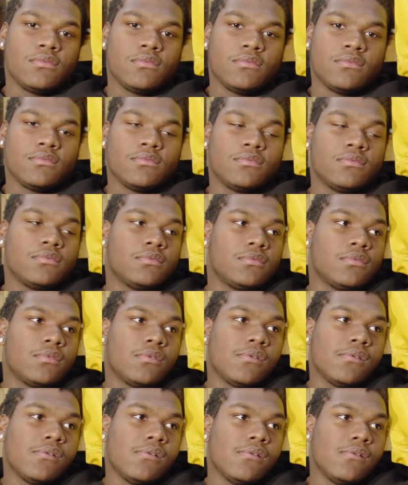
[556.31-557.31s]
I mean, they're
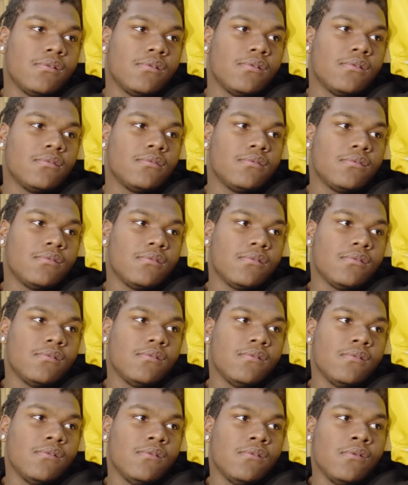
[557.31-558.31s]
going 50-50, so they're always
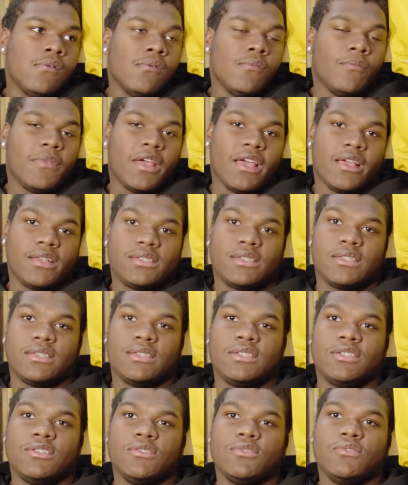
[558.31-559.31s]
fresh. Man,
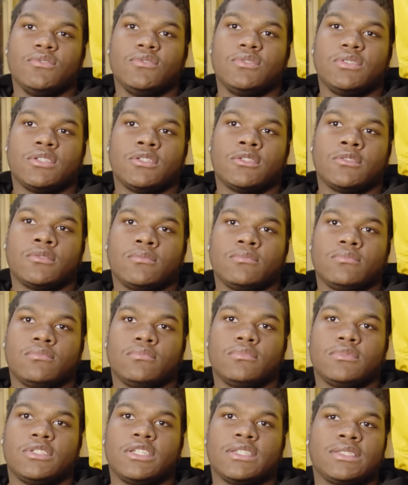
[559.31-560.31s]
it's huge.
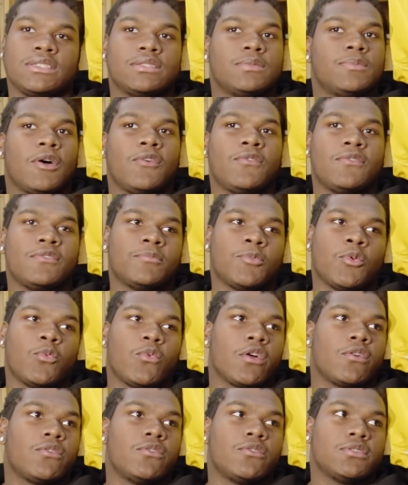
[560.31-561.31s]
Just because both of them are
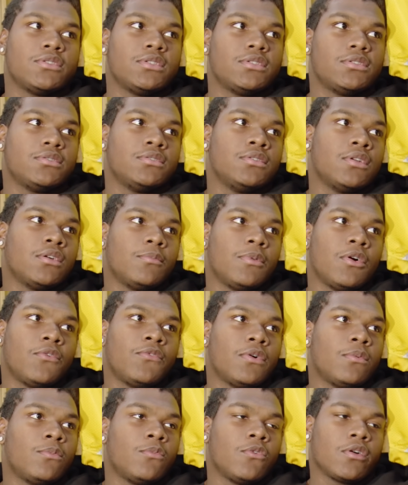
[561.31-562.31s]
workhorses, you know,
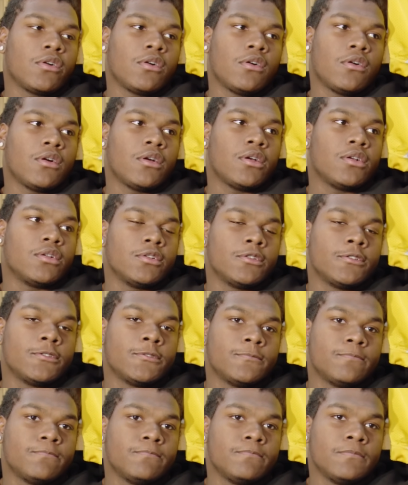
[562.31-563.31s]
both of them work hard.
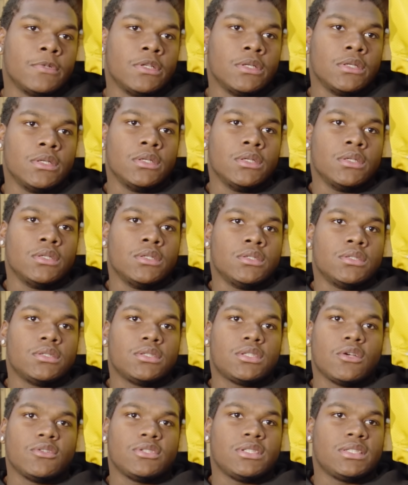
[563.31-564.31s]

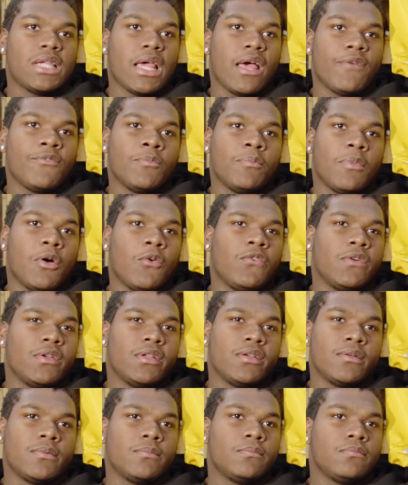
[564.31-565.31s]
So just having both of
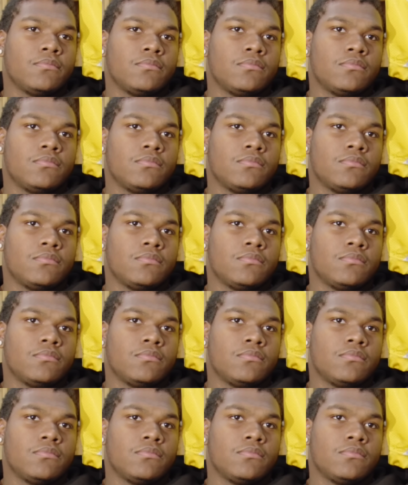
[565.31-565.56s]
them